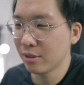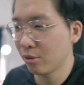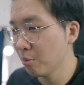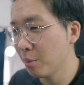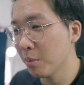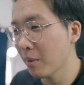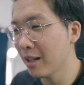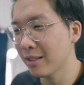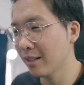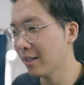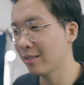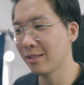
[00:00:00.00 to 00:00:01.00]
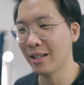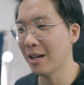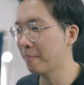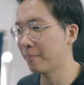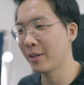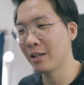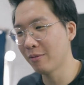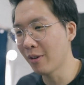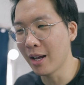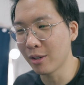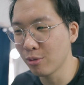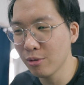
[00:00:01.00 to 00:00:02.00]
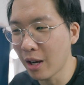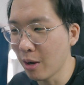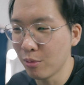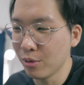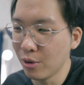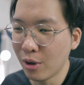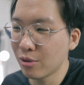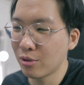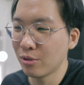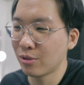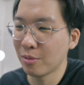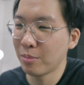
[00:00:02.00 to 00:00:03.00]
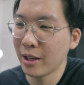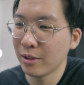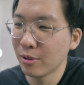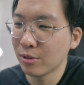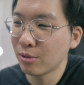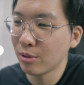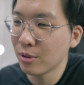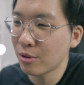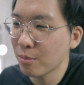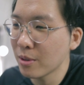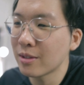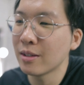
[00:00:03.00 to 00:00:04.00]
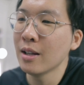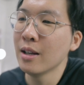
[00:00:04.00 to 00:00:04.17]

2 big Malletechs, yep, if I could, I would not choose to play those 2 instruments.